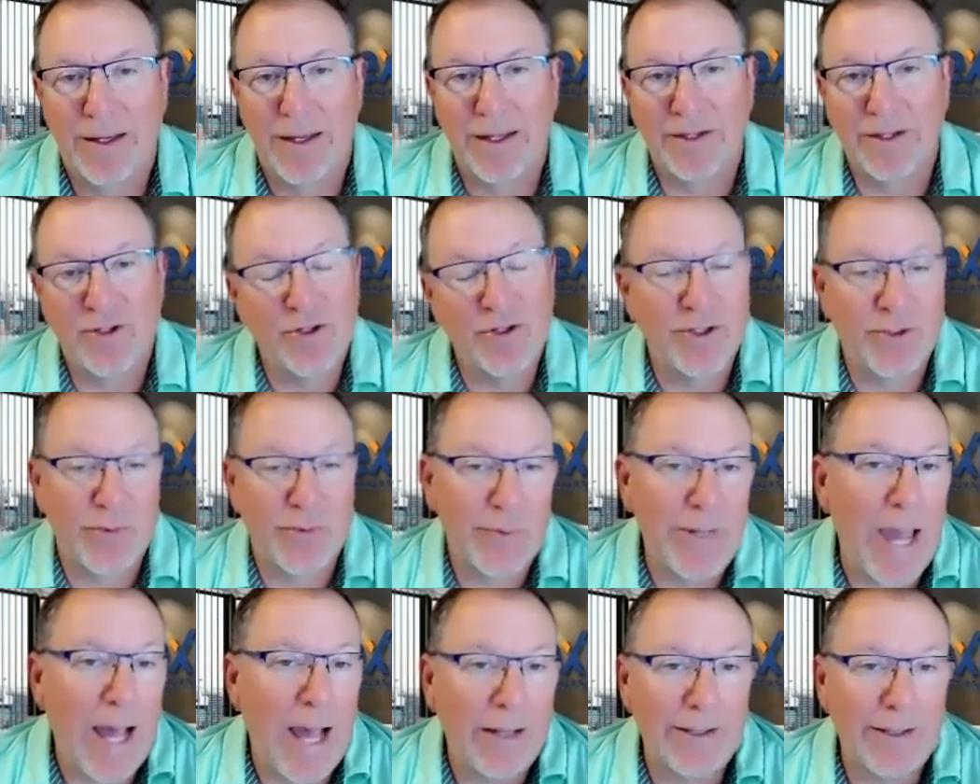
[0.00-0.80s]
It's
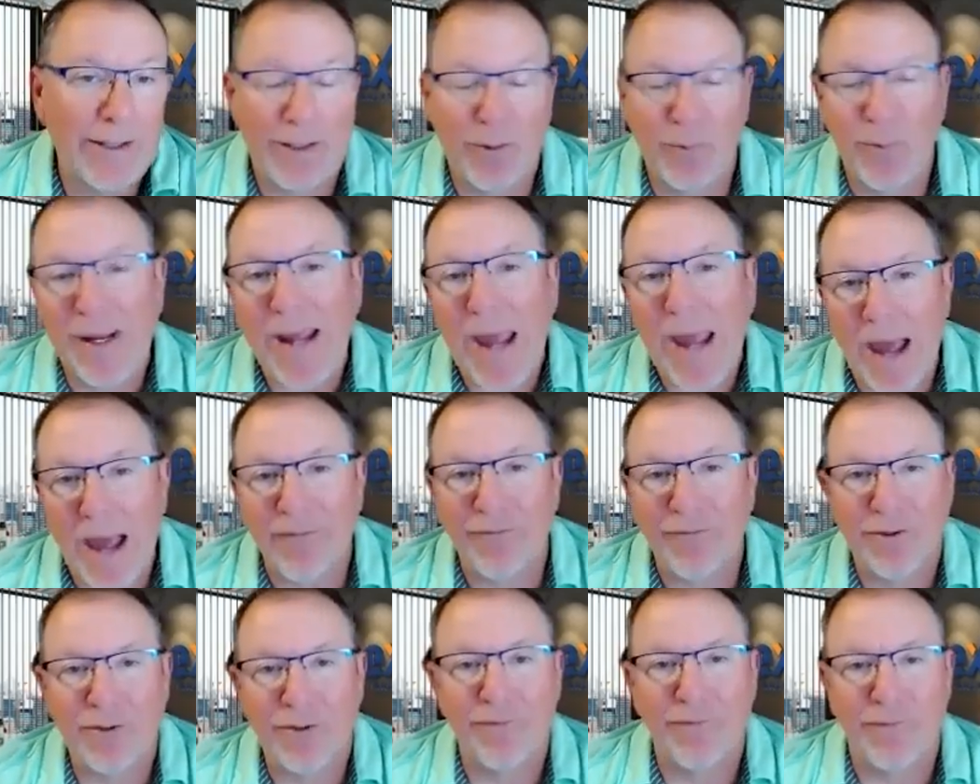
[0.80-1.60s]
just reality. We
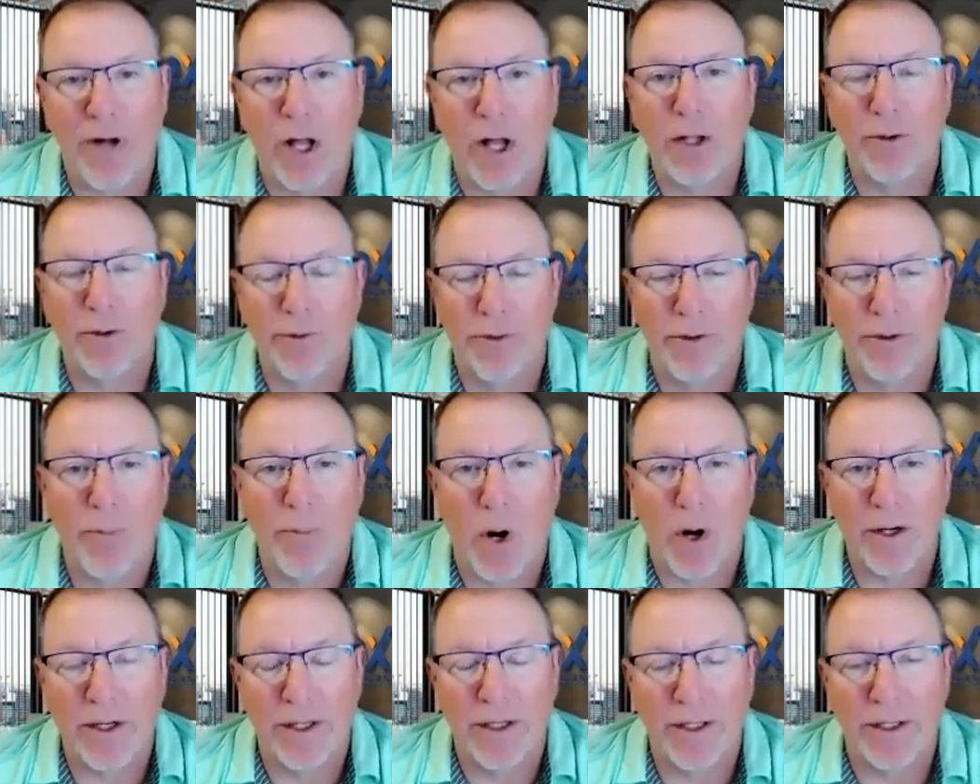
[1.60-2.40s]
have to follow the
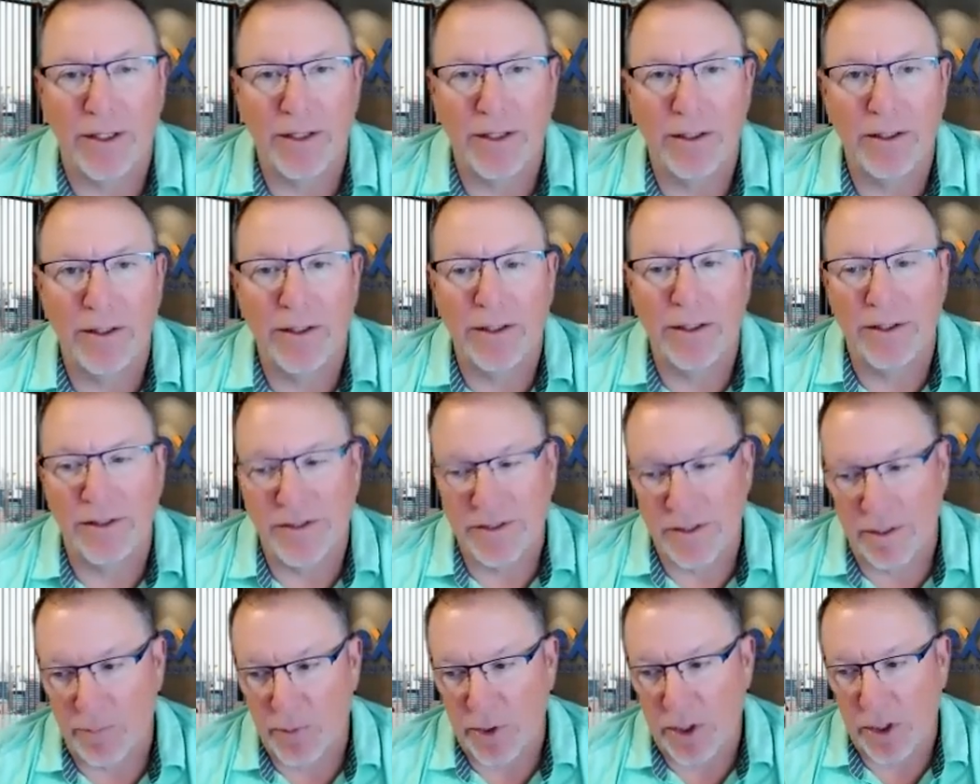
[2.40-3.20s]
market in
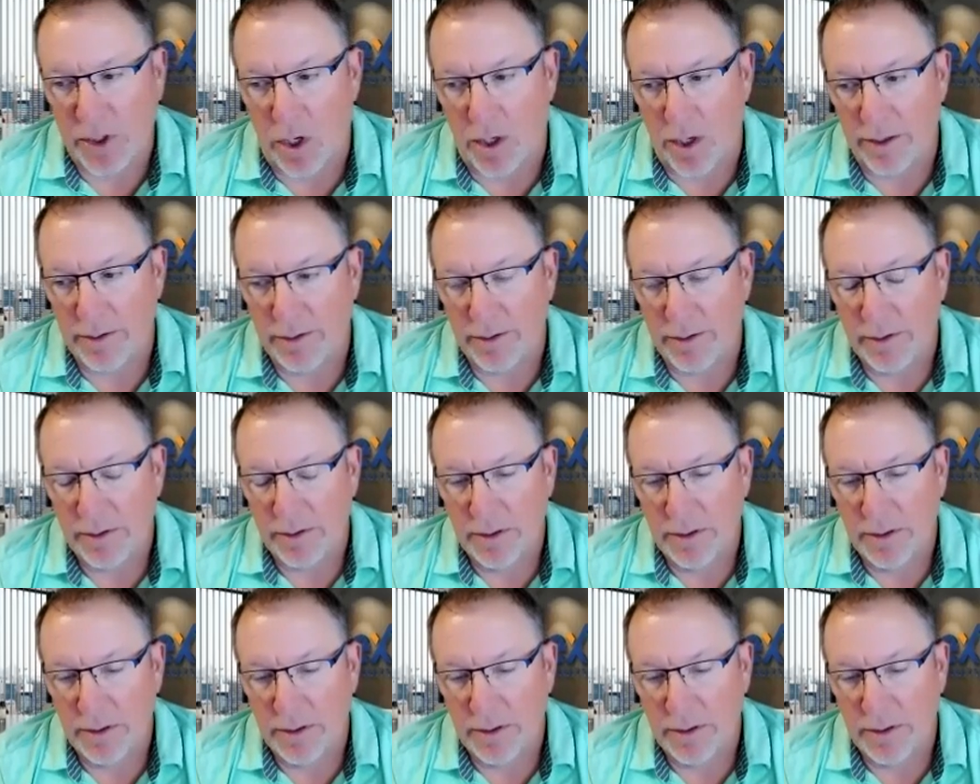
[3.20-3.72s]
some regard.